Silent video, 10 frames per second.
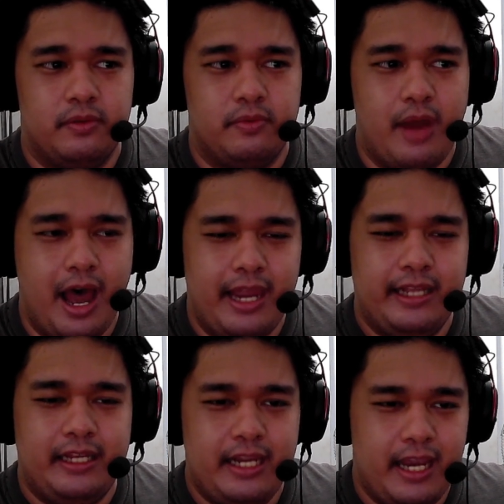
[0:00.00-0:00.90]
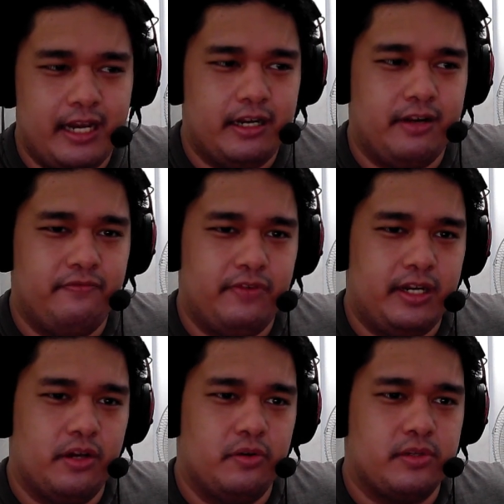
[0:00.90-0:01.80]
Highly edited
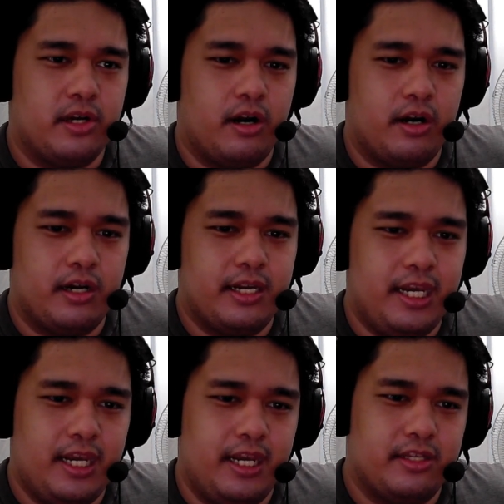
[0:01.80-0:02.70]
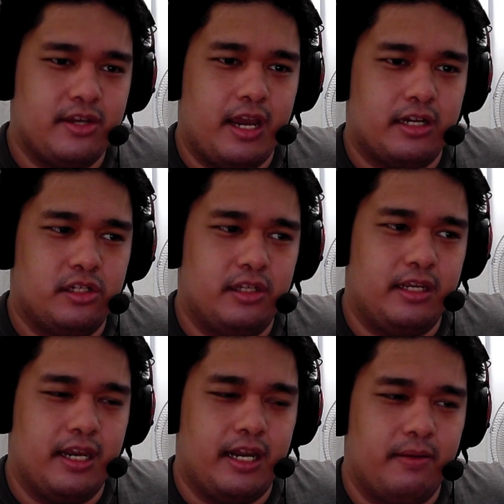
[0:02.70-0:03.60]
videos are key to actually
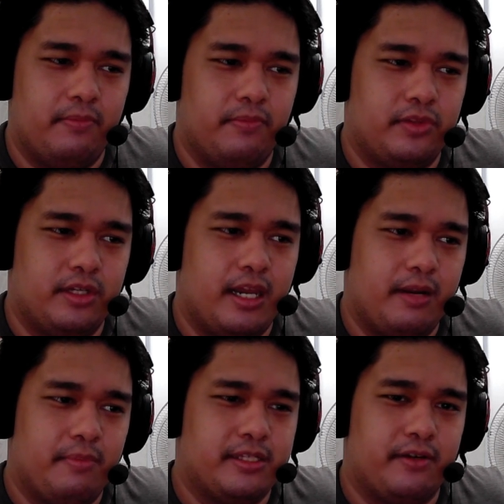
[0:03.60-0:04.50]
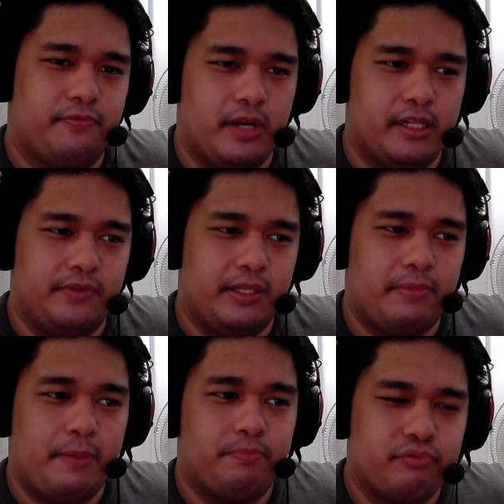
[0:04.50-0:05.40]
getting myself relevant.
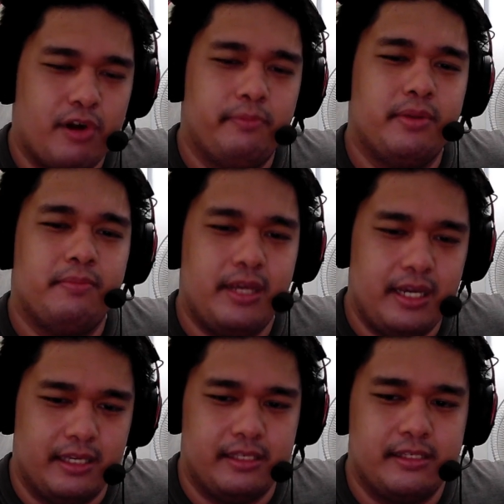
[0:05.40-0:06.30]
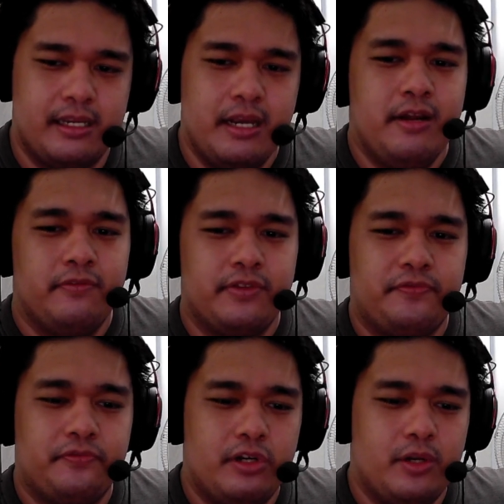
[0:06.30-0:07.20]
The problem is the
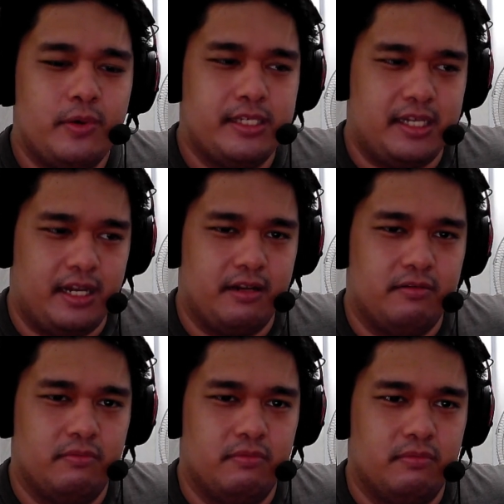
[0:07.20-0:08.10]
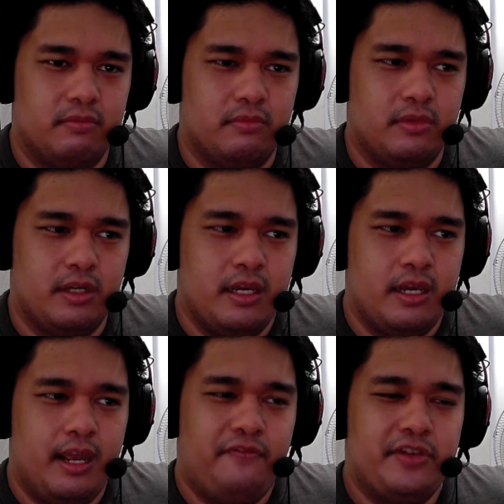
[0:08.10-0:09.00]
frequency.
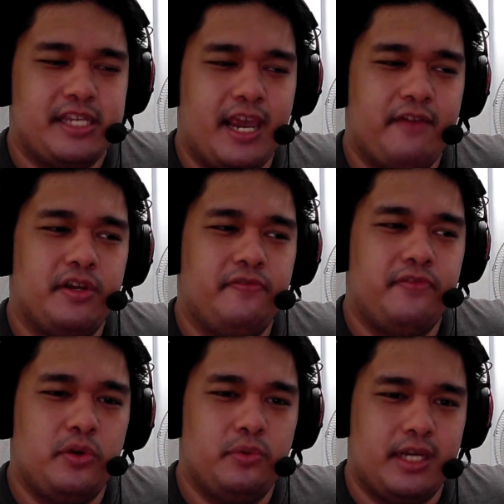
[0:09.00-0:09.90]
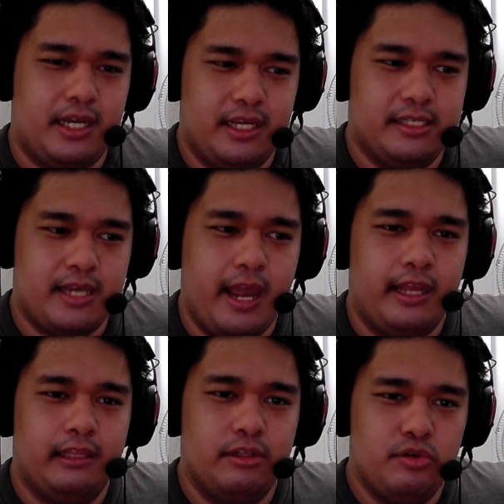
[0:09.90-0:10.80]
If it's every few days, I
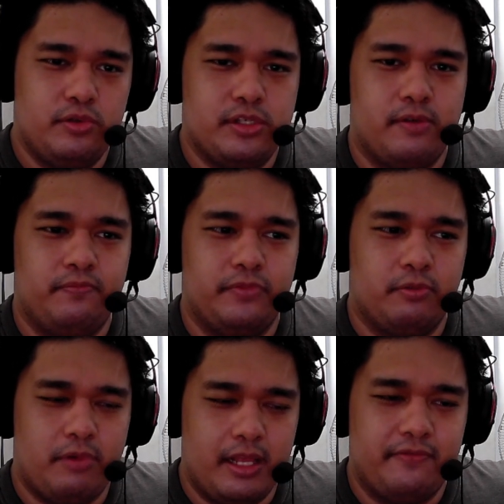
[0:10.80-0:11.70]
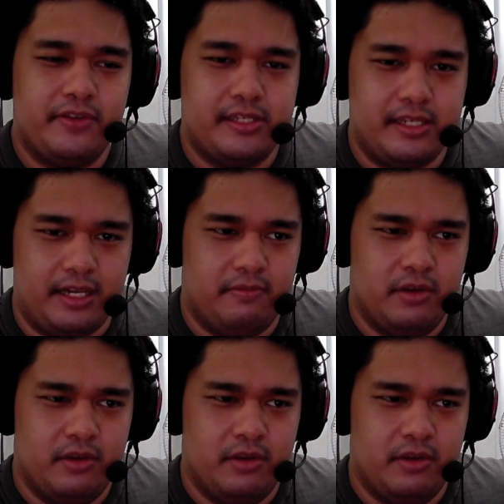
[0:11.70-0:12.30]
lose the relevancy.